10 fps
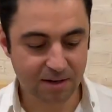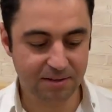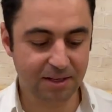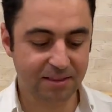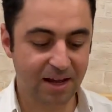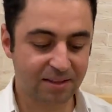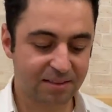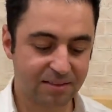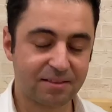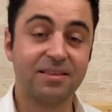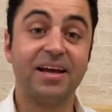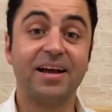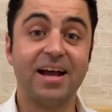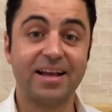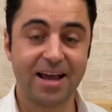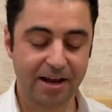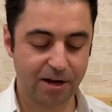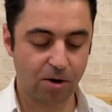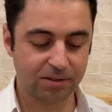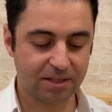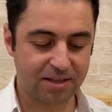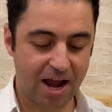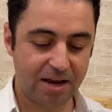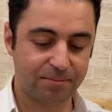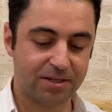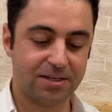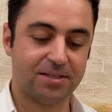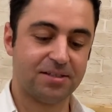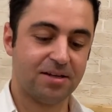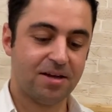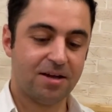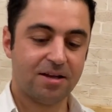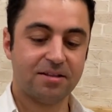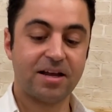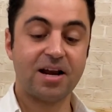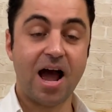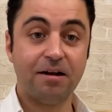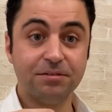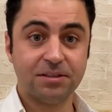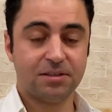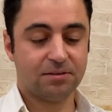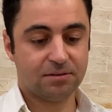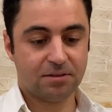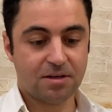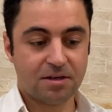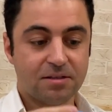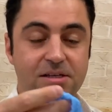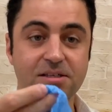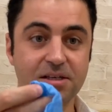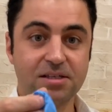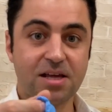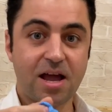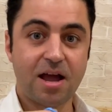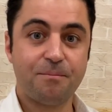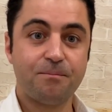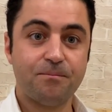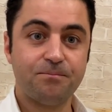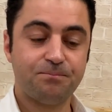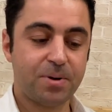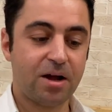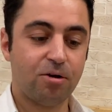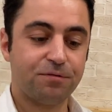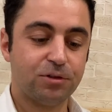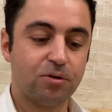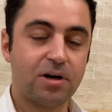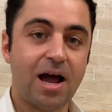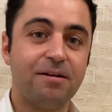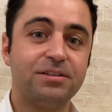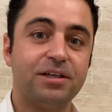The third thing I carry all the time is the gloves. This is a pair of new gloves.